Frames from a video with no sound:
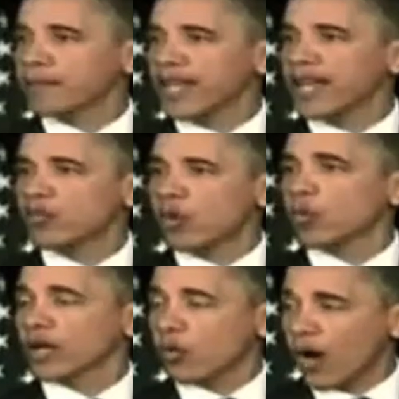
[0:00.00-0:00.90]
My plan
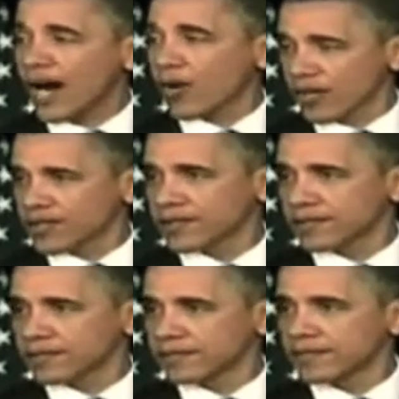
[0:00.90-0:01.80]
will require
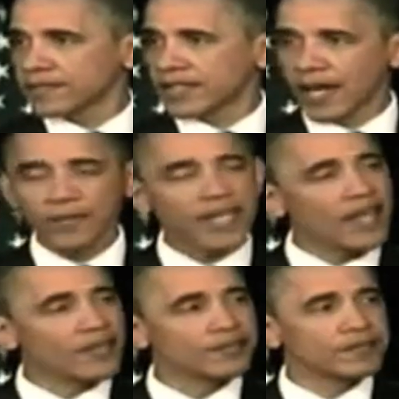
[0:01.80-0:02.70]
us to
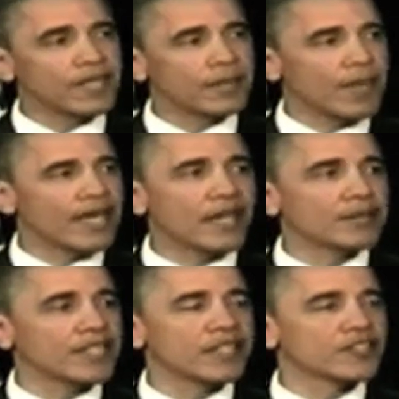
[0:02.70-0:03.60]
come together and
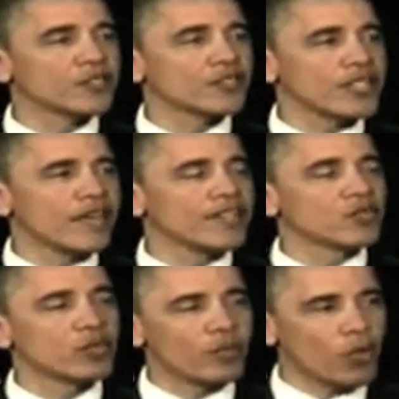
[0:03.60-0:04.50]
make up the additional
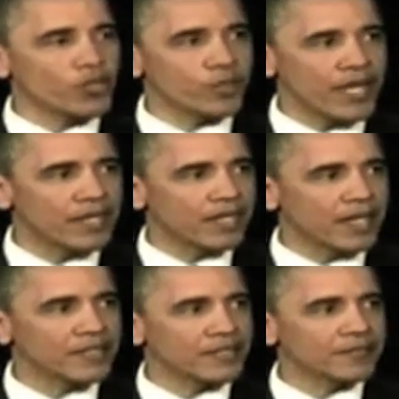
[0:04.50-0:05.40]
savings with more spending
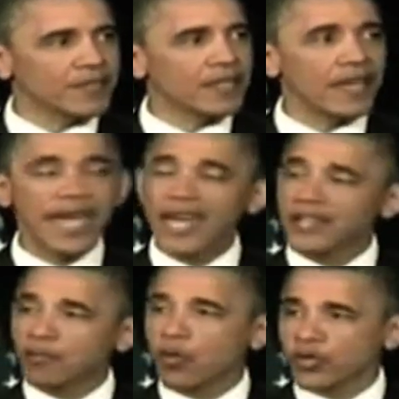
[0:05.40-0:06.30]
cuts
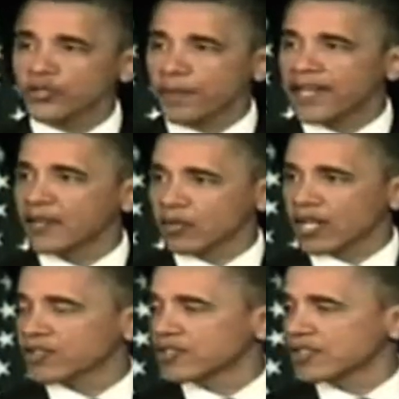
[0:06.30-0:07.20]
and more spending
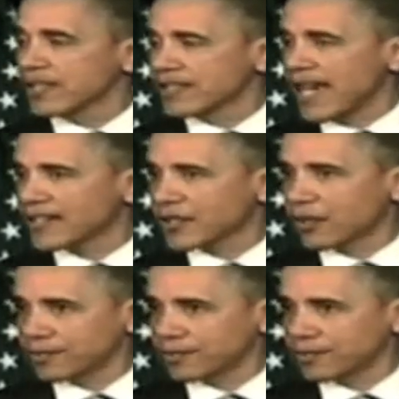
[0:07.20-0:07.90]
reductions in the tax